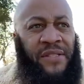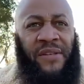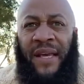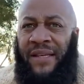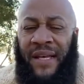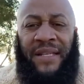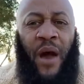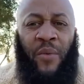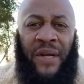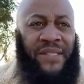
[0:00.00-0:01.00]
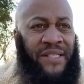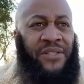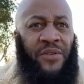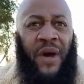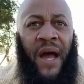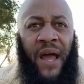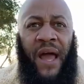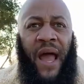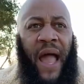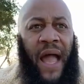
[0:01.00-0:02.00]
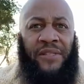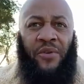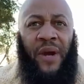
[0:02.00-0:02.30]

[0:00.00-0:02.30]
She like, yes, I want to just do a actual